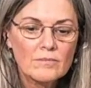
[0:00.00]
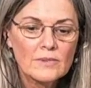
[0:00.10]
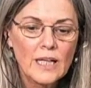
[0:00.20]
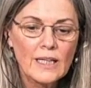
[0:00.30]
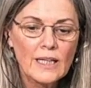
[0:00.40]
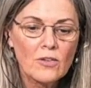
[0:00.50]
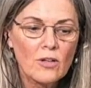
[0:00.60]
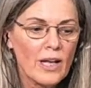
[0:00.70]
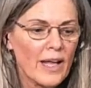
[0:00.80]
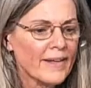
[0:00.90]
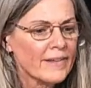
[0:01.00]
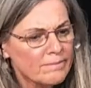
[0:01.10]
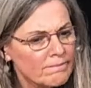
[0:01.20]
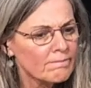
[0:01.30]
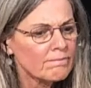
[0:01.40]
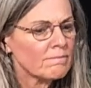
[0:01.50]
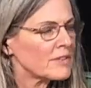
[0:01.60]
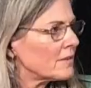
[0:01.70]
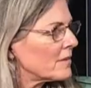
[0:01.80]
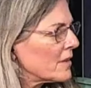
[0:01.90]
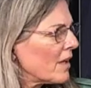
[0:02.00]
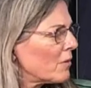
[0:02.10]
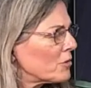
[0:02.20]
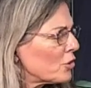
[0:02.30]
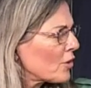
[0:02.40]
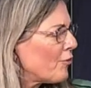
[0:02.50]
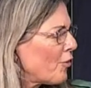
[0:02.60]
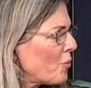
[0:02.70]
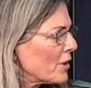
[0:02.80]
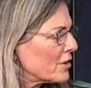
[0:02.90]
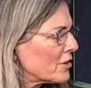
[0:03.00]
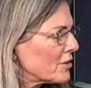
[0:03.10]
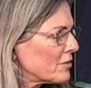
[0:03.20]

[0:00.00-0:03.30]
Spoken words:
nothing online, I was looking forward